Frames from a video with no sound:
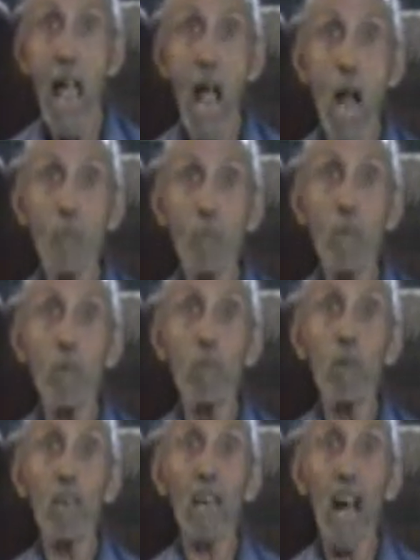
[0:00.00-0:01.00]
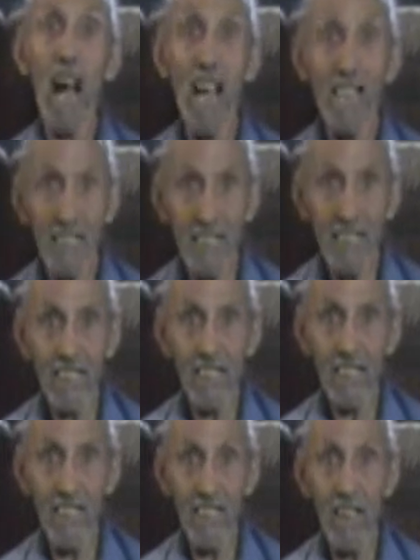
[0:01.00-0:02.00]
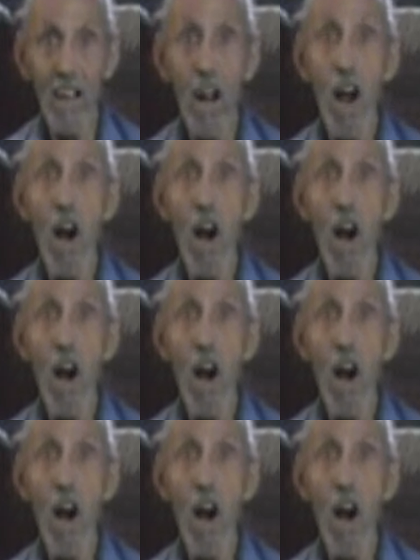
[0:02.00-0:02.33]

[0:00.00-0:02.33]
and people constantly